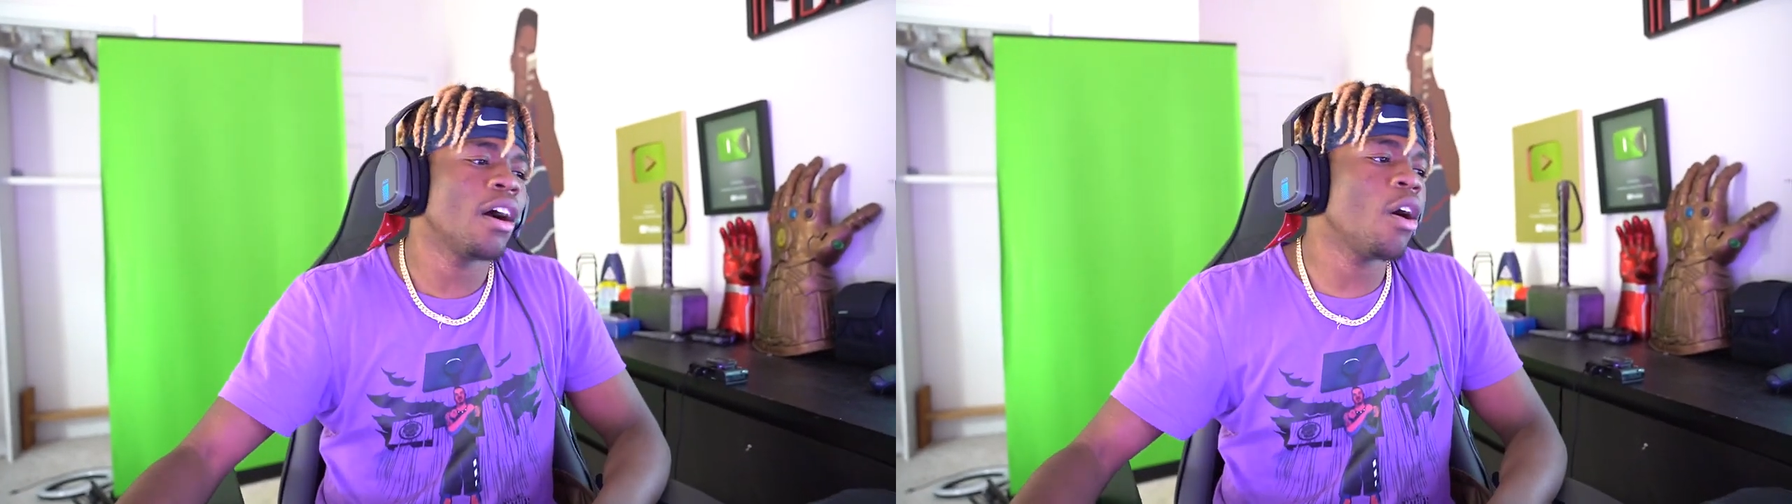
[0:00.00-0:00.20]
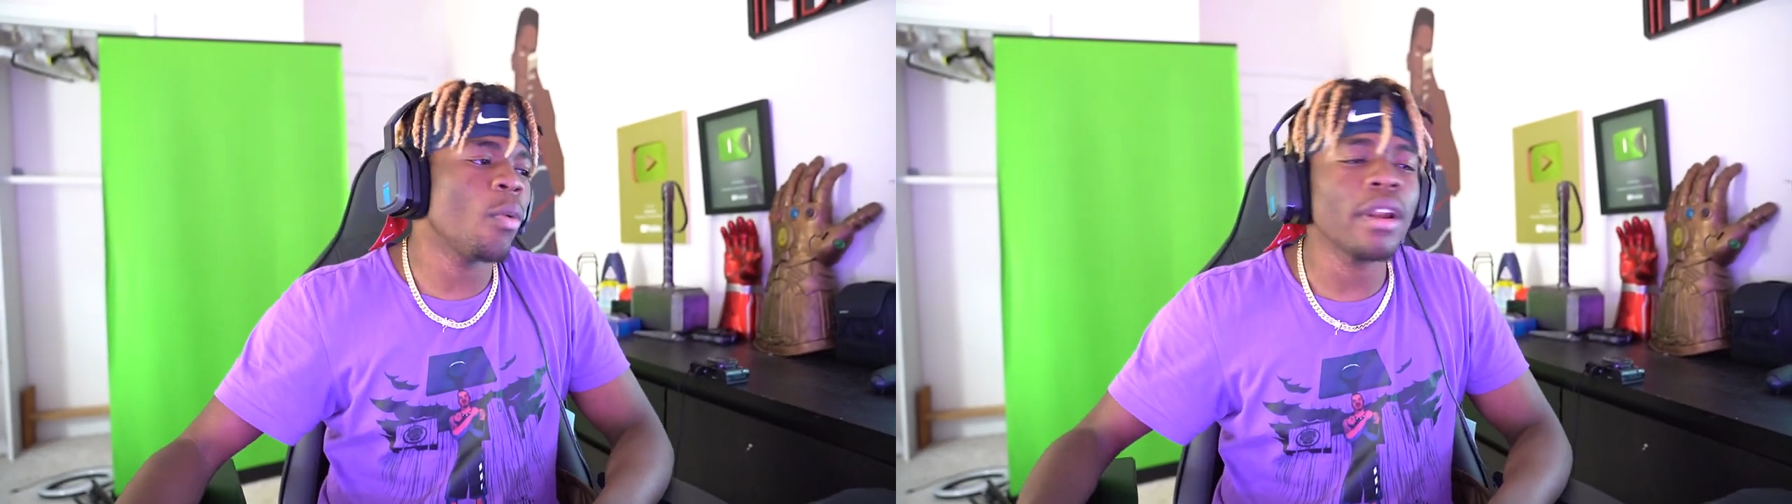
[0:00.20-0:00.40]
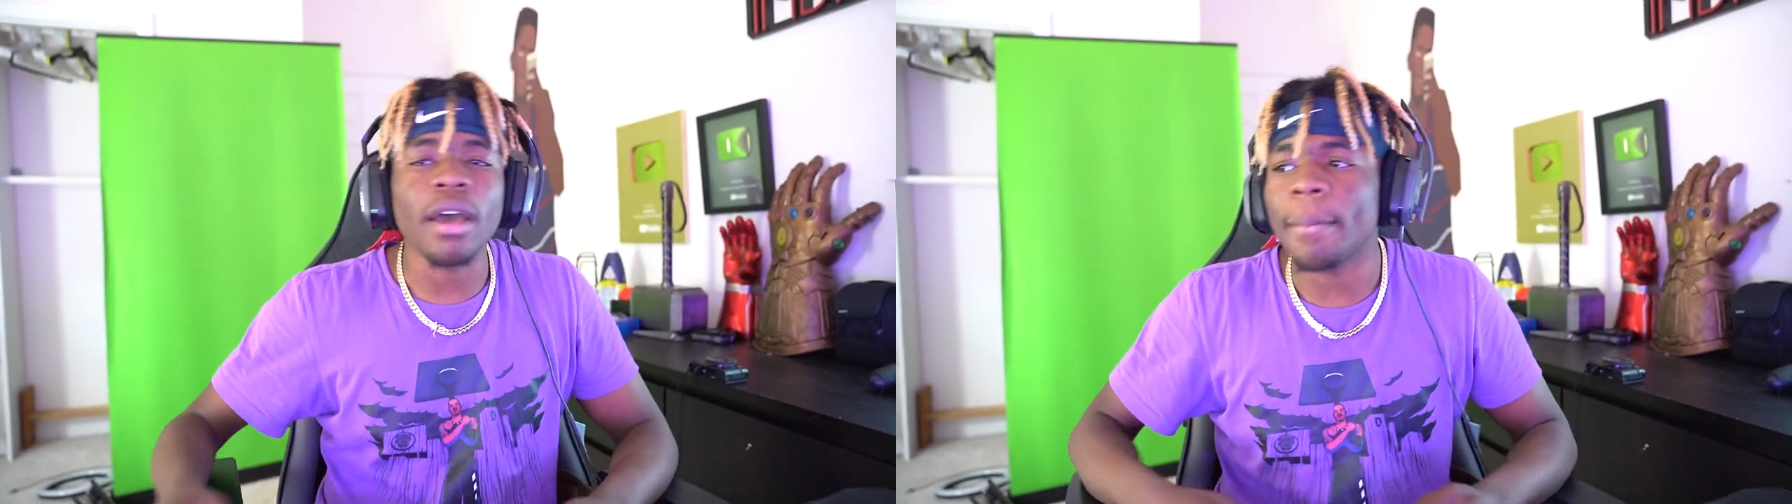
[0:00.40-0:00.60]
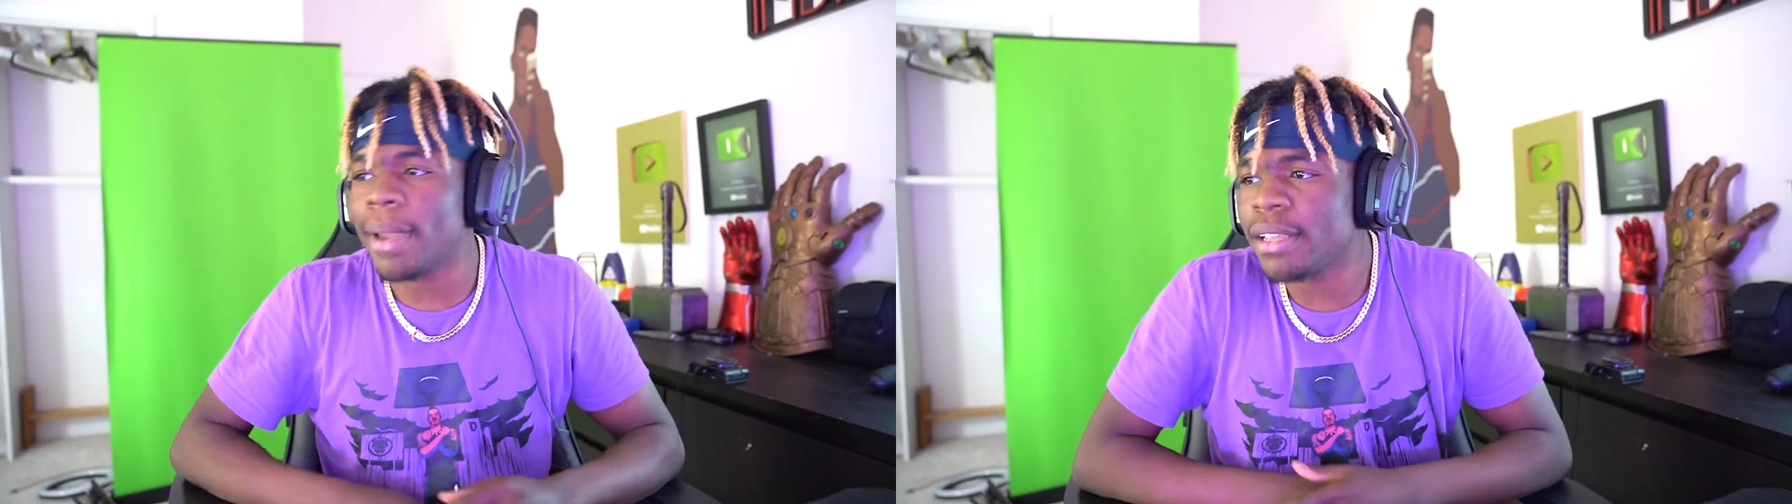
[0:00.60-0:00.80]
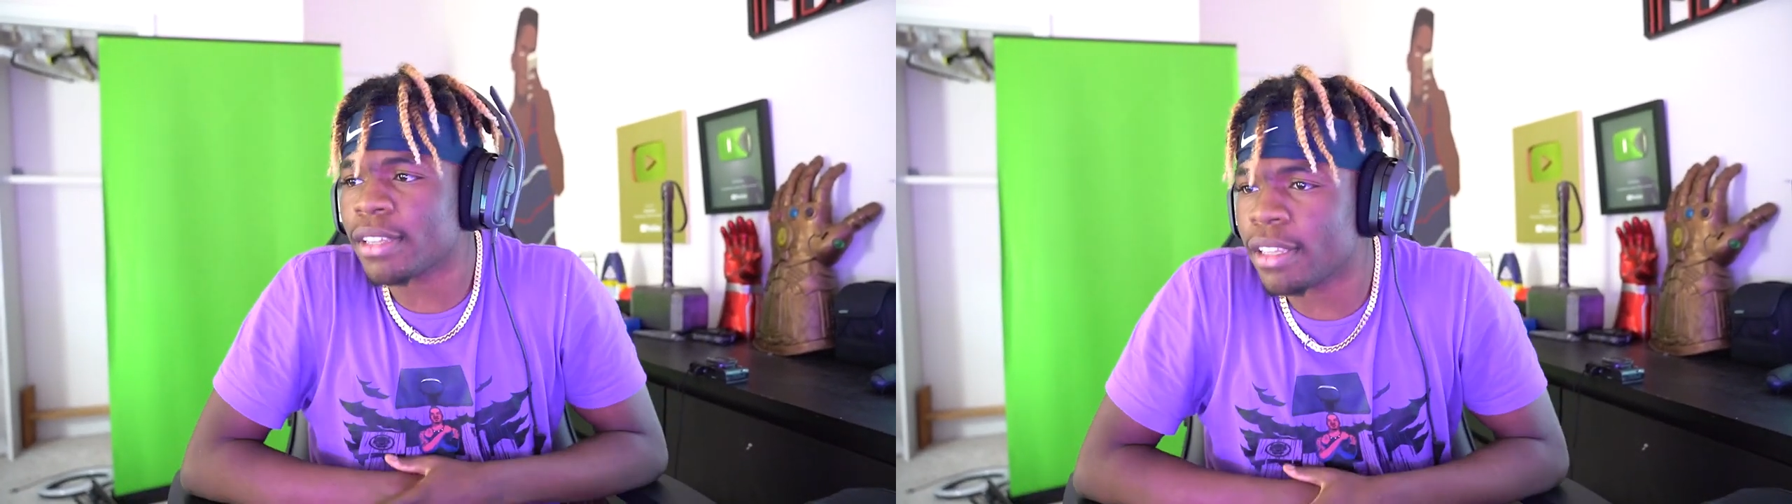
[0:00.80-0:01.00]
Oh, what an
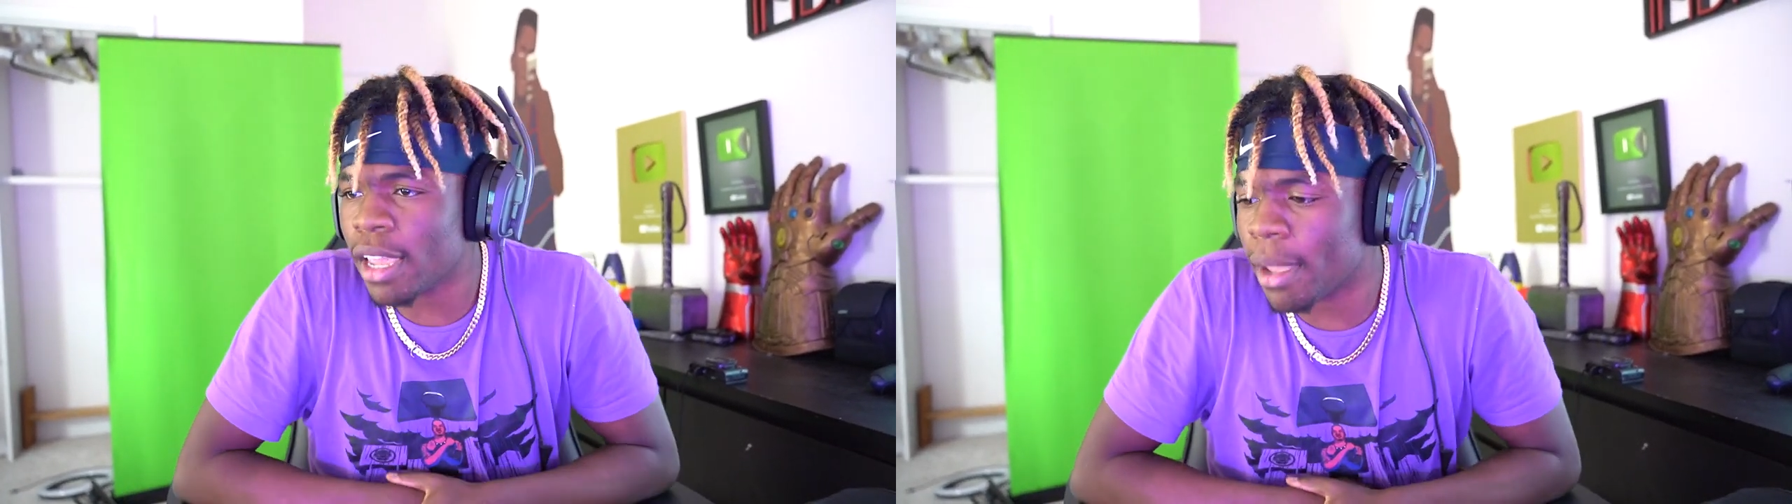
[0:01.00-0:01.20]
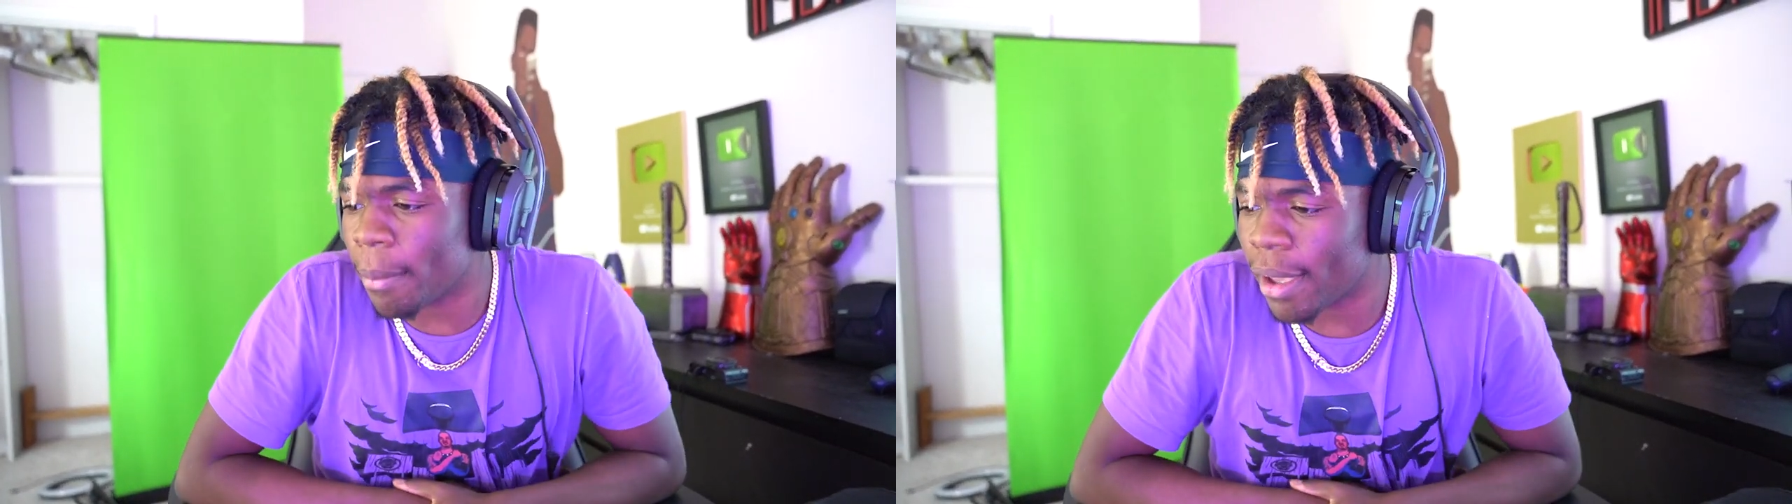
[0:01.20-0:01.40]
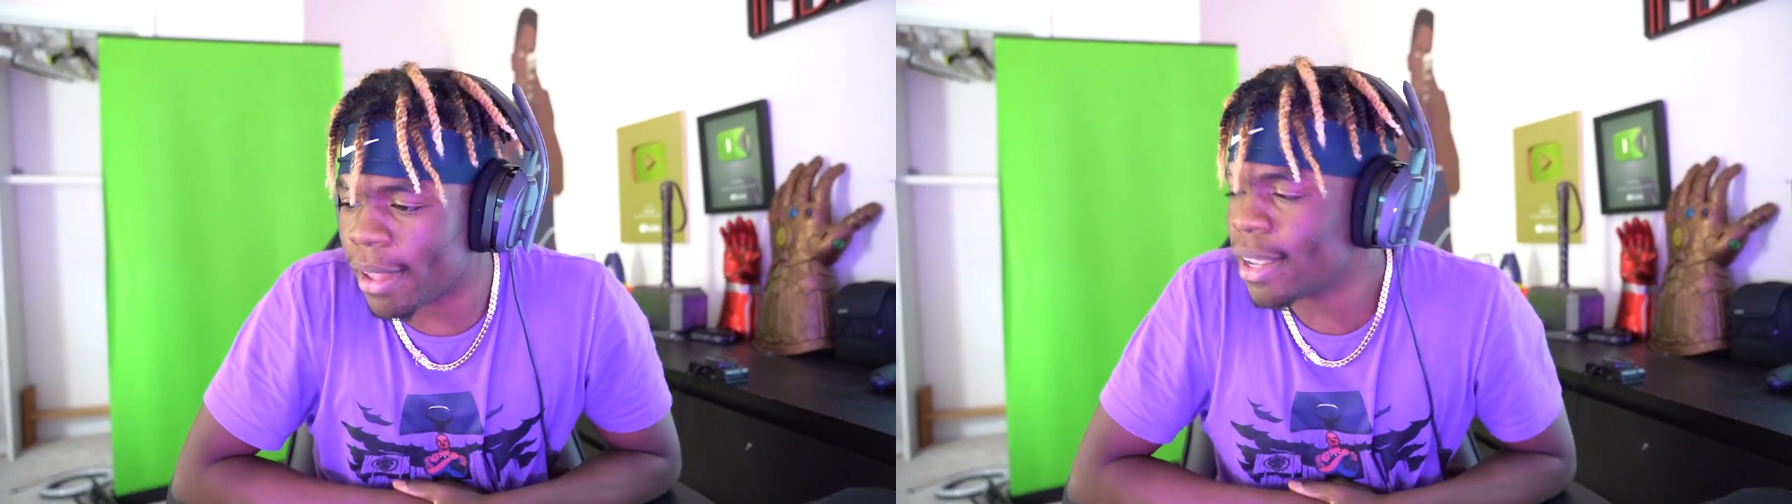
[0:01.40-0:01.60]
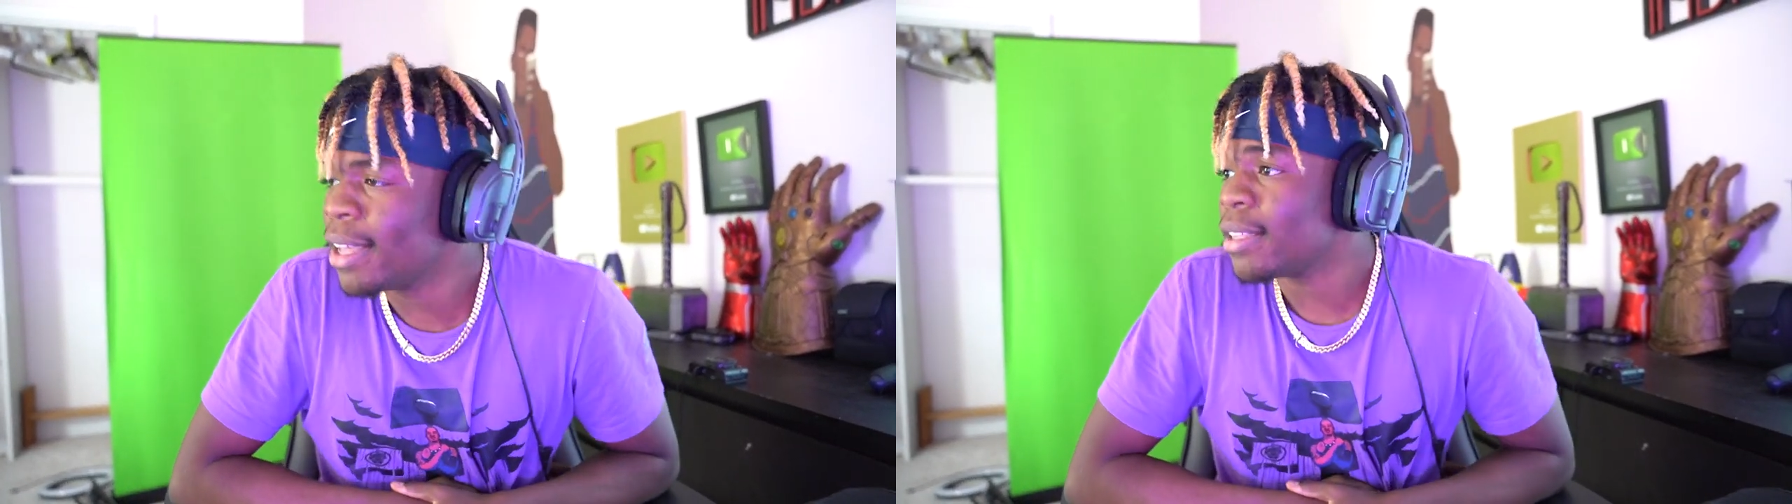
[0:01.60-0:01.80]
amazing game, man.